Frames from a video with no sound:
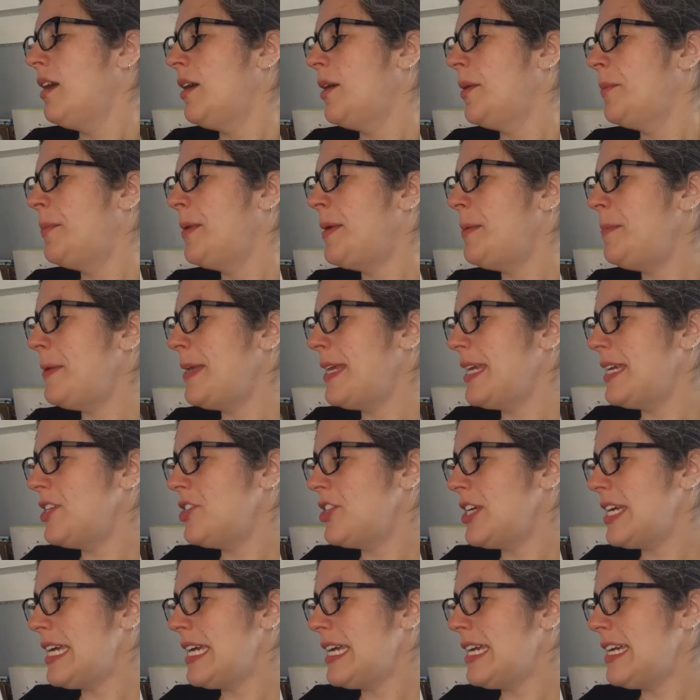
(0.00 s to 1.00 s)
But
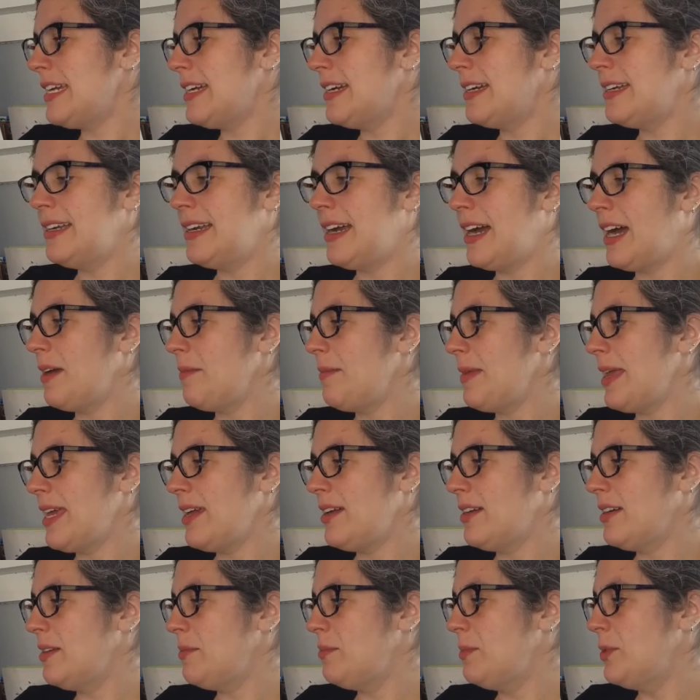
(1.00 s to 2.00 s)
PJ could not make
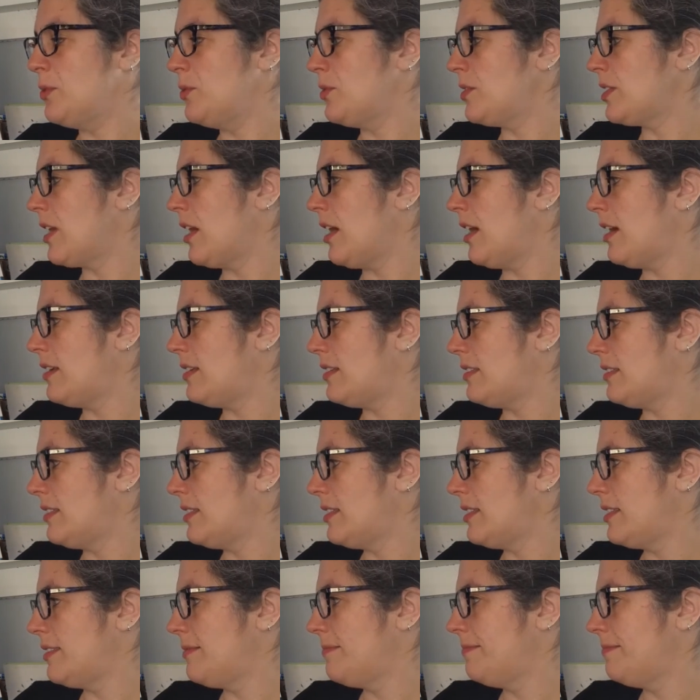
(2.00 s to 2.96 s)
good moose calls.